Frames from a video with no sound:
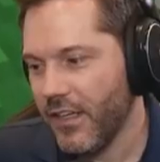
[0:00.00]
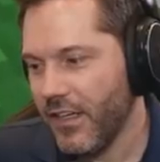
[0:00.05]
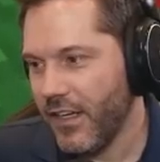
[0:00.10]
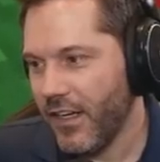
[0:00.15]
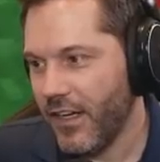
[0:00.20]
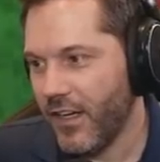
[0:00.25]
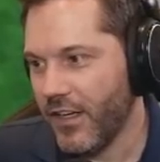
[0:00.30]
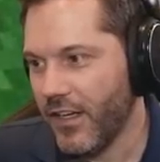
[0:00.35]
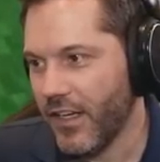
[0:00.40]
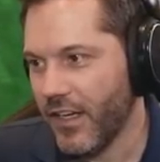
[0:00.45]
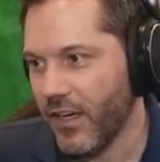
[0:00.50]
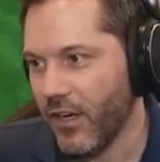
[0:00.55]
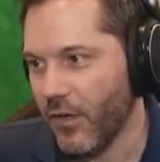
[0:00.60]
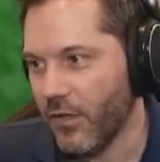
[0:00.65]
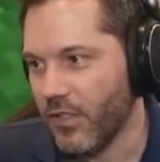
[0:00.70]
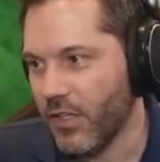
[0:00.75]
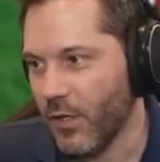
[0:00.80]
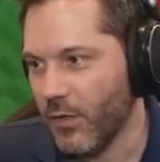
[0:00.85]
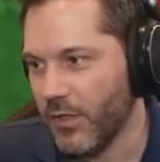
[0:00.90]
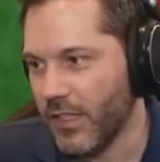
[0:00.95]
Here you go.
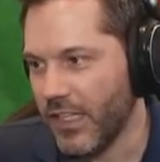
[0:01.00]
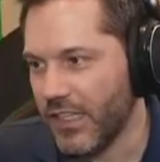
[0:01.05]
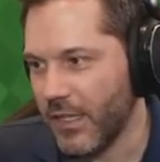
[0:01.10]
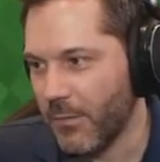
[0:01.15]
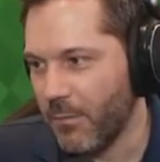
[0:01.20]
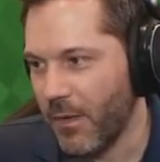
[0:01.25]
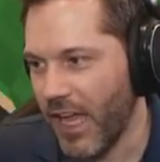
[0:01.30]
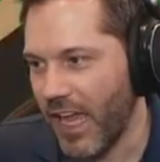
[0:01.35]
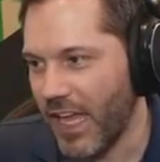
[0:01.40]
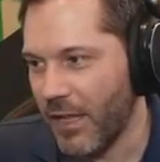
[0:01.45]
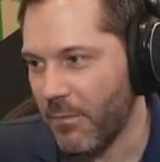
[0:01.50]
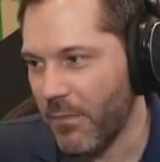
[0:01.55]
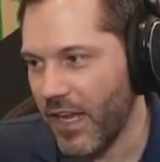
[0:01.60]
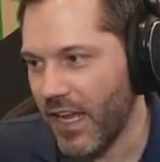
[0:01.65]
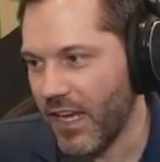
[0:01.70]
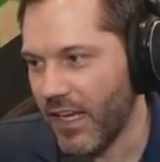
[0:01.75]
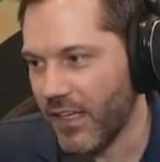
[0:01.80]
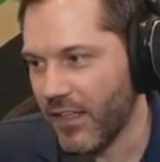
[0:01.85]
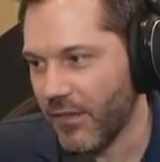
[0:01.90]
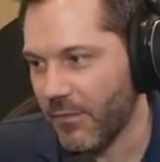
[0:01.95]
Don't let the bad
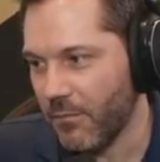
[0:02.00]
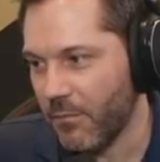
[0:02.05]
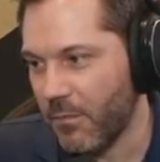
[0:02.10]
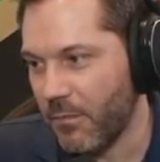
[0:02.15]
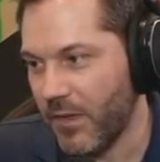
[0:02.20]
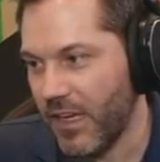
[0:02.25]
man